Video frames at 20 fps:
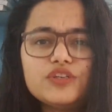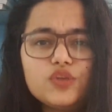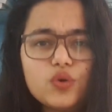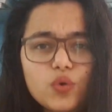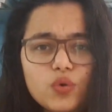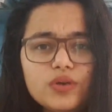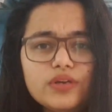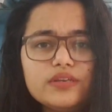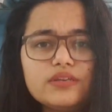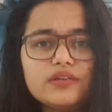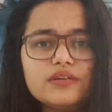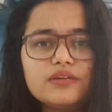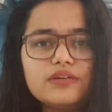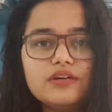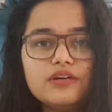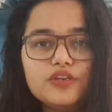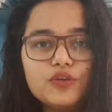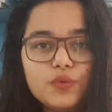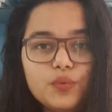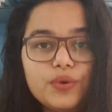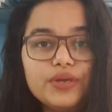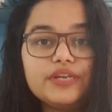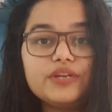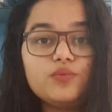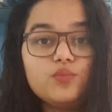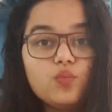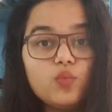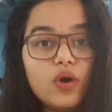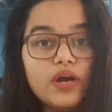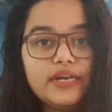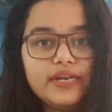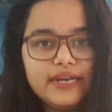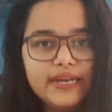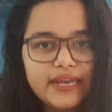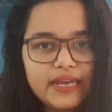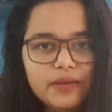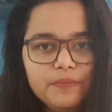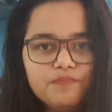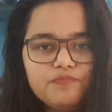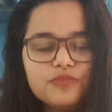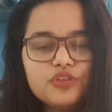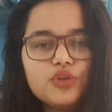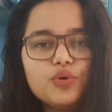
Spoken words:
don't do it in one day.